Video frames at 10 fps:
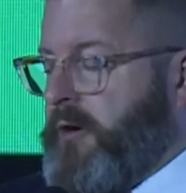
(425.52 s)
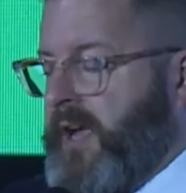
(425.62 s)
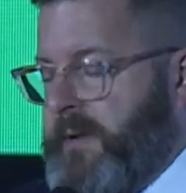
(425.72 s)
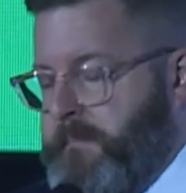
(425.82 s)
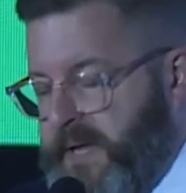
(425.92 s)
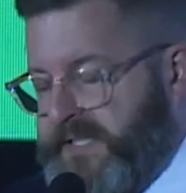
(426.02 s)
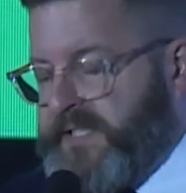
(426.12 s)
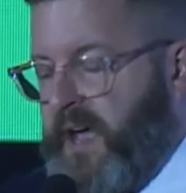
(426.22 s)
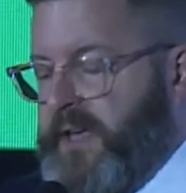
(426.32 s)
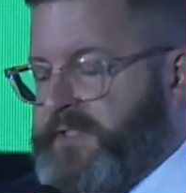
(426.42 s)
and mid
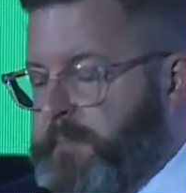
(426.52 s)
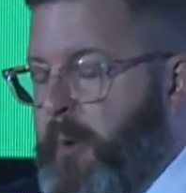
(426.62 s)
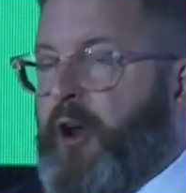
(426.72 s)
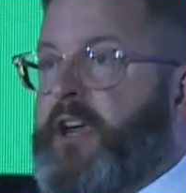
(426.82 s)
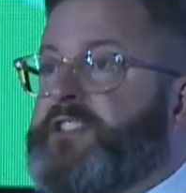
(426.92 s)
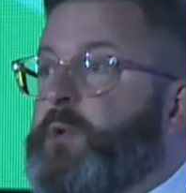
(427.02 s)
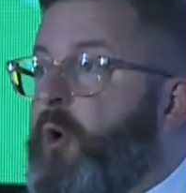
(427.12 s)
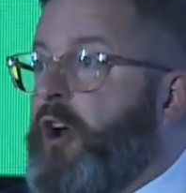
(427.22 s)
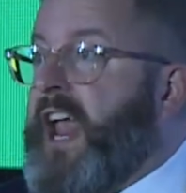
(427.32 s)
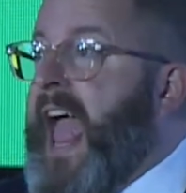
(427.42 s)
sized markets
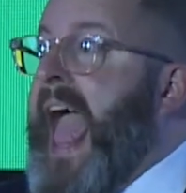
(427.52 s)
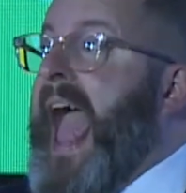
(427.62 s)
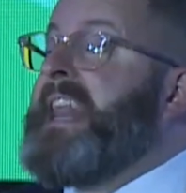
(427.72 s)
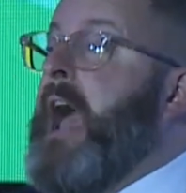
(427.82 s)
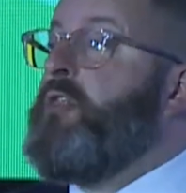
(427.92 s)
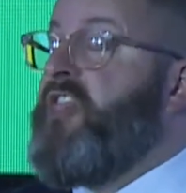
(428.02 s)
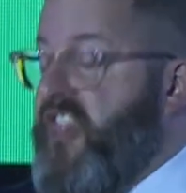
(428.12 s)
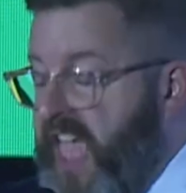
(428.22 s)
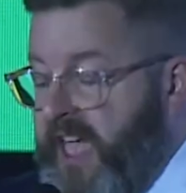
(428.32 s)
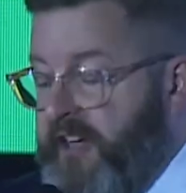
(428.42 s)
work and how
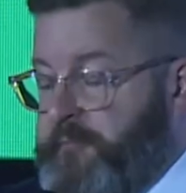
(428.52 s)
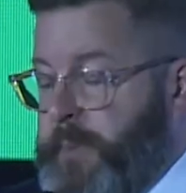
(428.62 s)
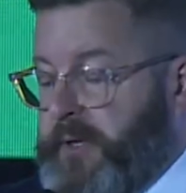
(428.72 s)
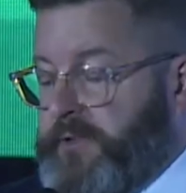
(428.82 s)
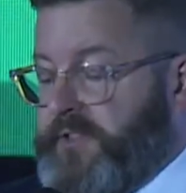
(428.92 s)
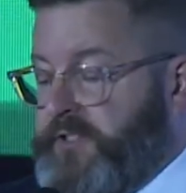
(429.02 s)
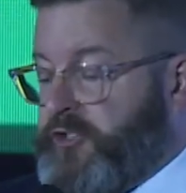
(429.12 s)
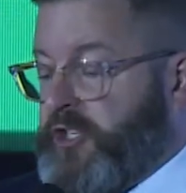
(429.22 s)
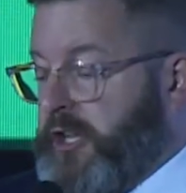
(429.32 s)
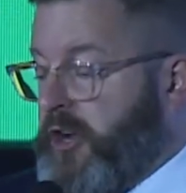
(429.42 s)
they have built
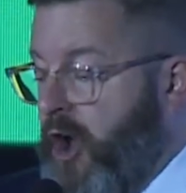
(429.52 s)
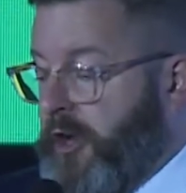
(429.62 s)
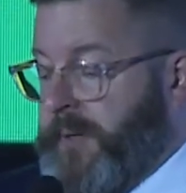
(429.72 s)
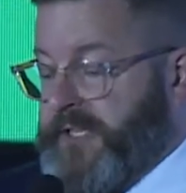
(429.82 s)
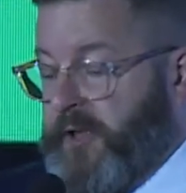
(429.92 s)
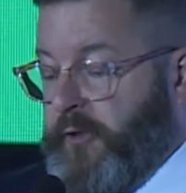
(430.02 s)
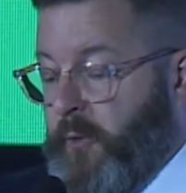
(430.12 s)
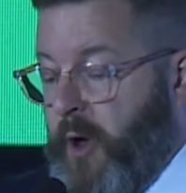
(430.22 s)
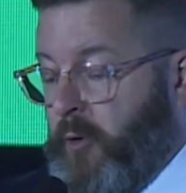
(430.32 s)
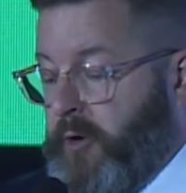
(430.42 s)
digital economies on
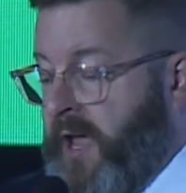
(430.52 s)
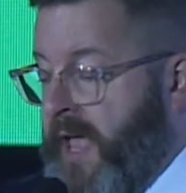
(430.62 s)
their own